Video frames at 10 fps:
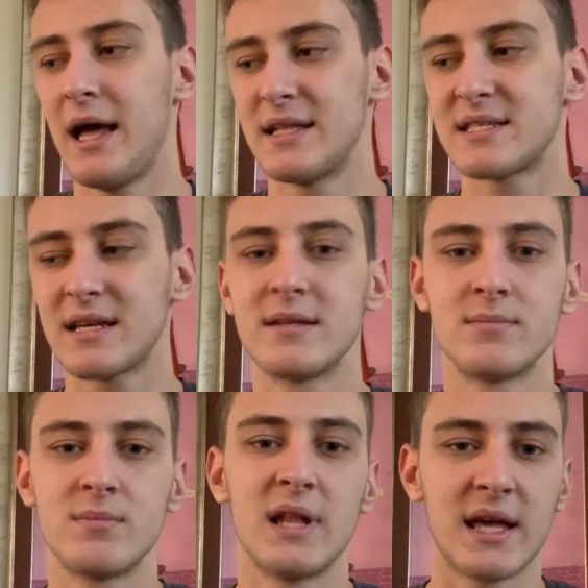and
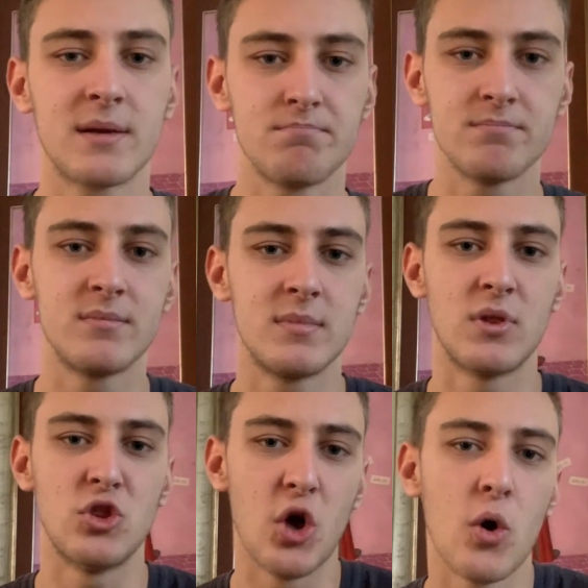like
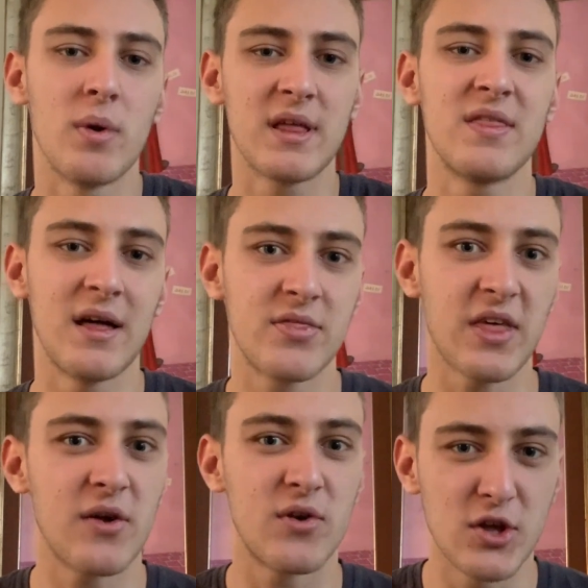knowing that
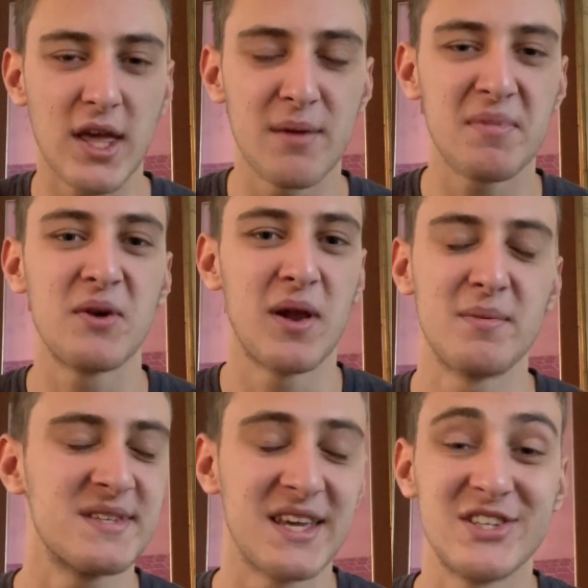they are looking at me while
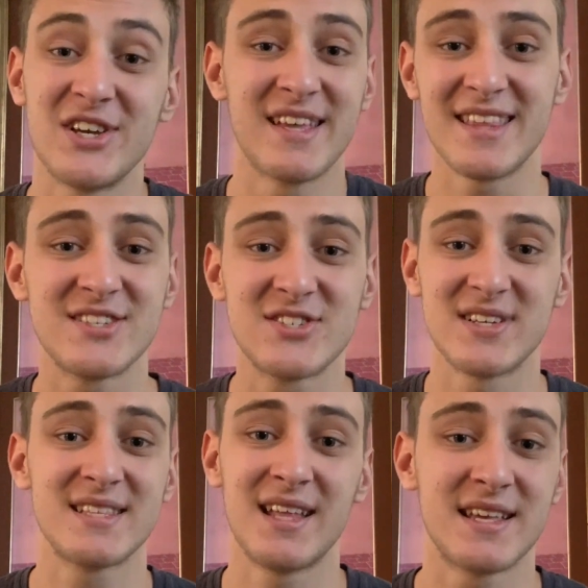I'm teaching. That's
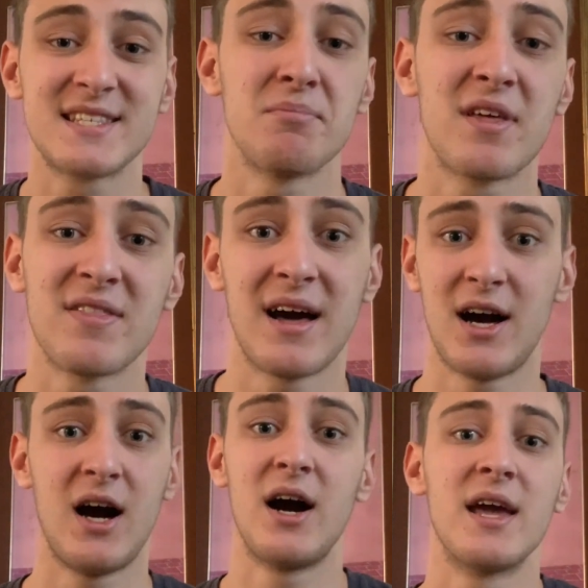just like something
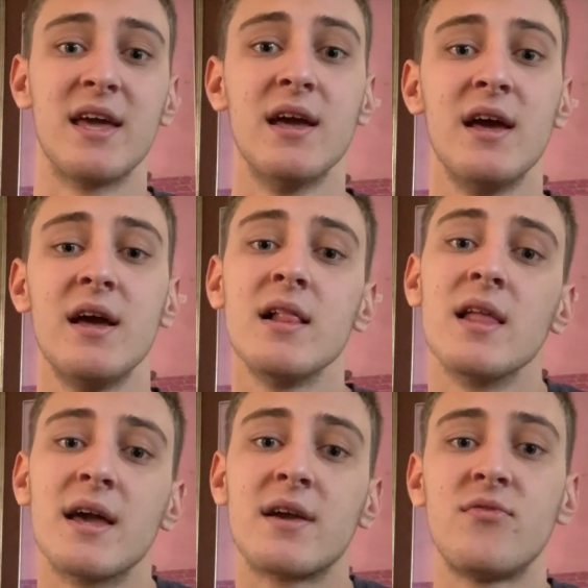that I
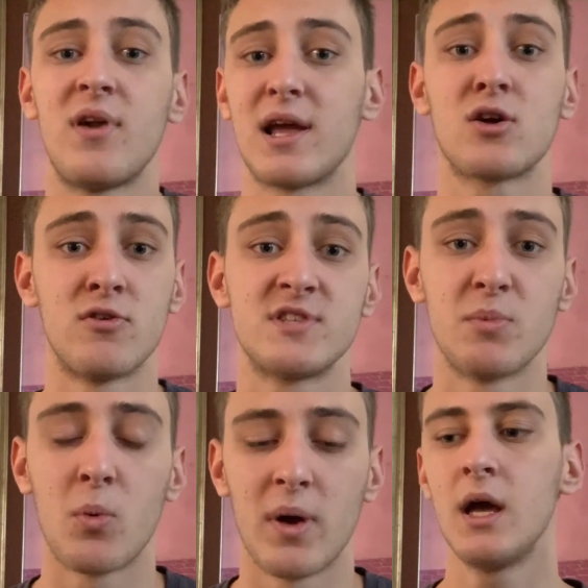like feel
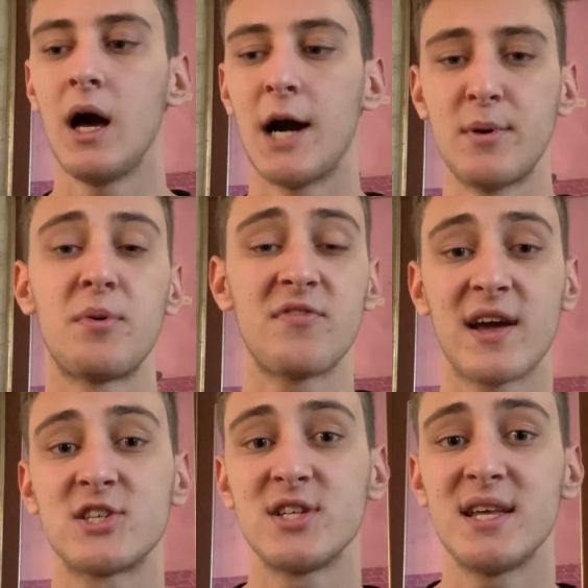uncomfortable with. I'm a
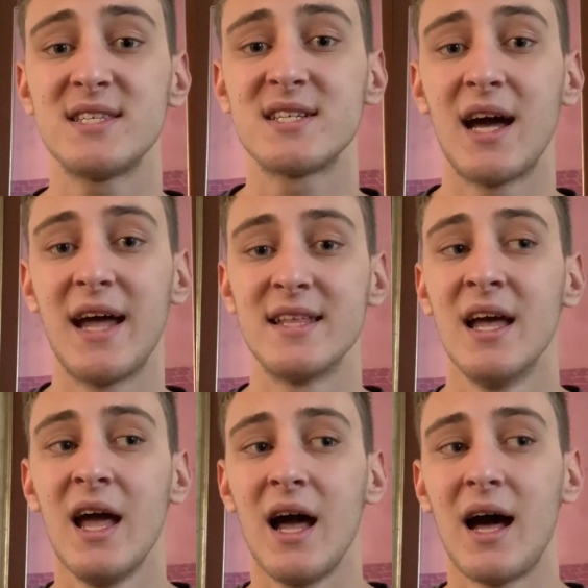perfectionist, and
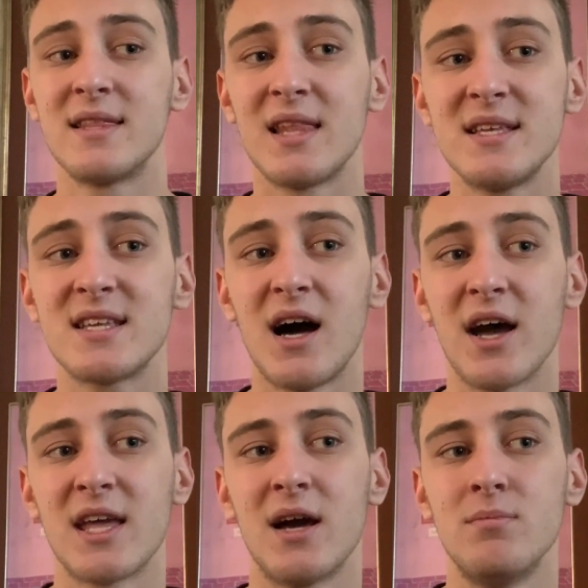unless
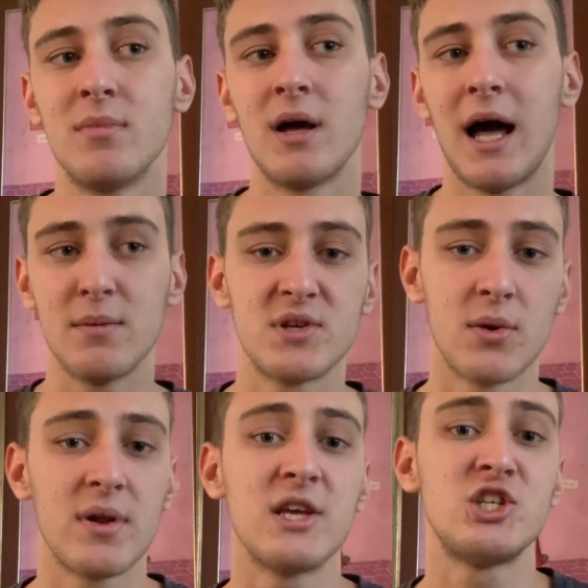I am
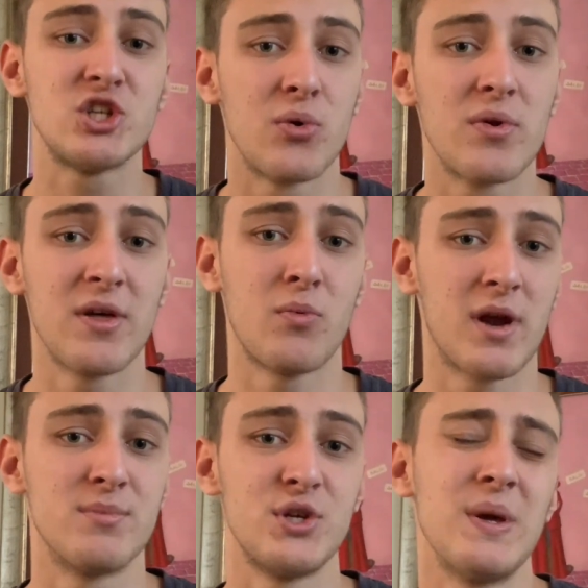absolutely sure that
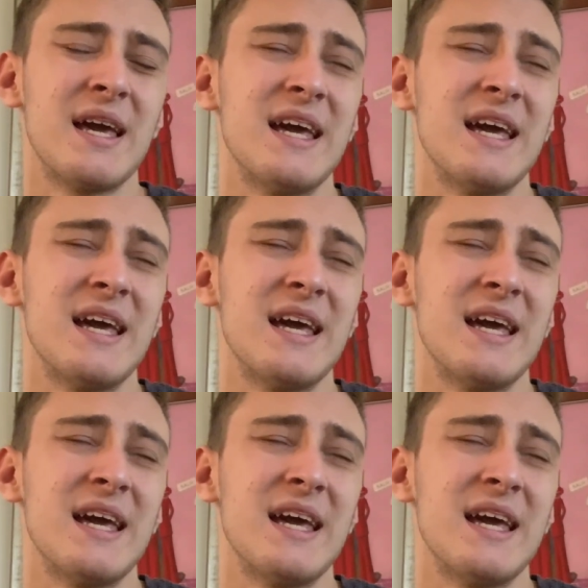what I'm doing